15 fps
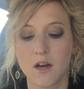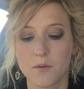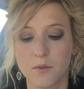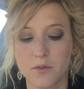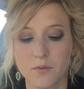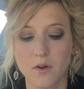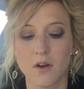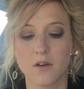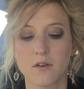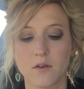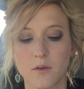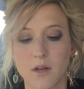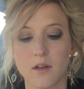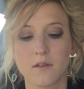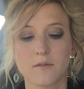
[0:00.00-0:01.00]
God with
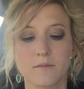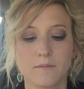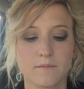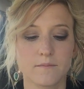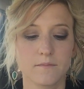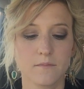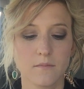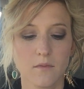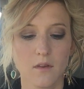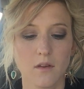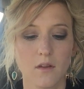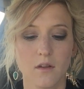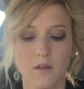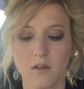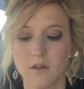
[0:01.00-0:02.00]
wrongdoing.
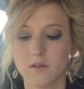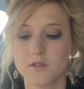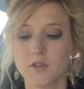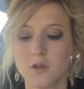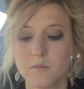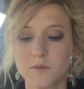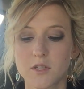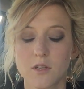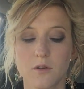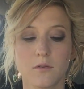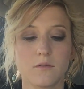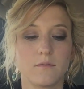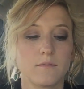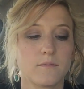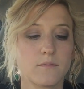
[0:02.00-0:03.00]
Job 2.
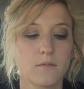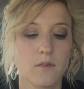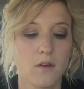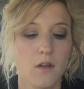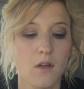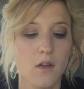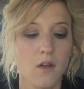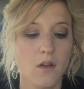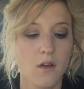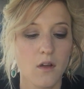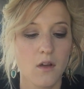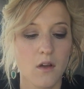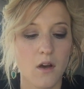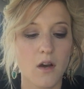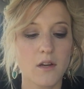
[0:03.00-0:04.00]

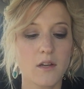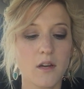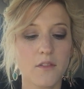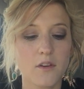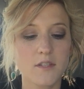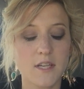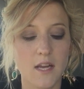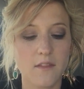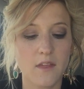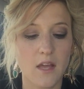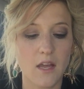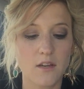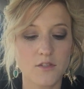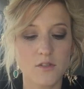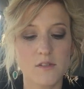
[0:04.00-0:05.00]
On another day, the
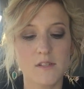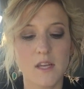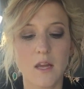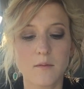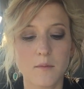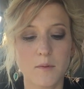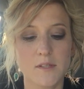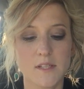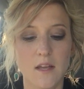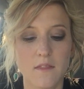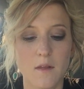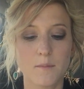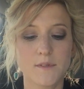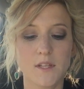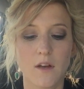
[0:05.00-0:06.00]
angels came to
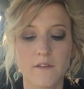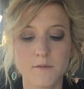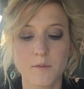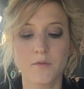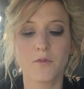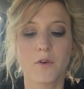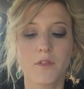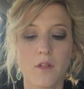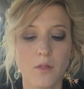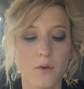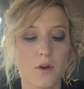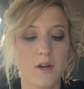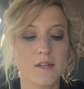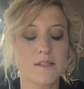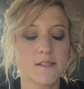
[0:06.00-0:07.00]
present themselves before the
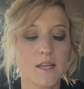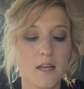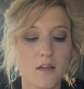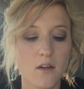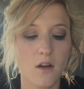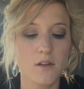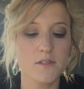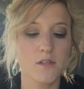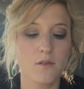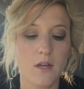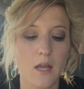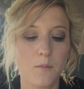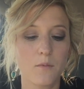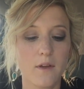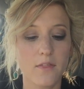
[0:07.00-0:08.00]
Lord, and Satan also
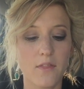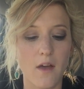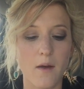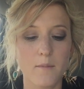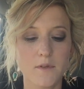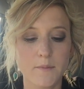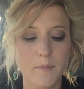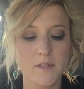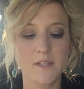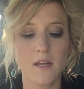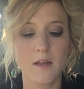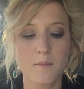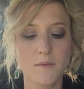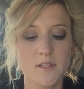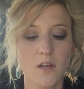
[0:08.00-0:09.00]
came with them to
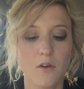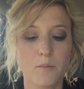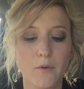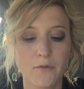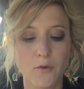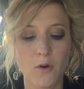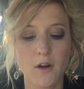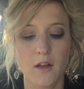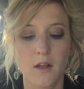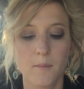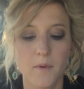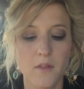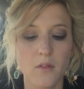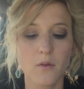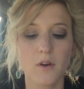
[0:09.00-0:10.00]
present himself before him.
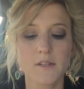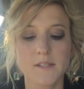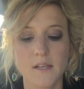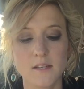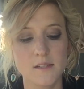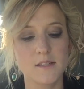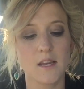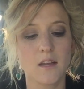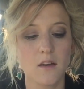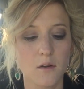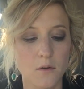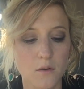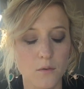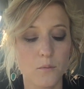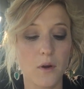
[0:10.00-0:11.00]
And the Lord said to Satan,
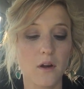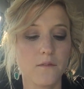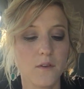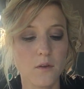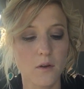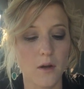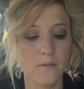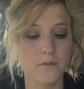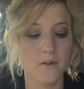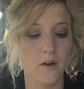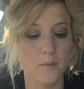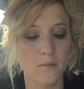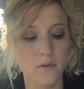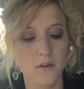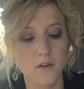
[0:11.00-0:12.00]
"Where have you come
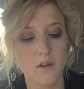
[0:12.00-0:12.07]
from?"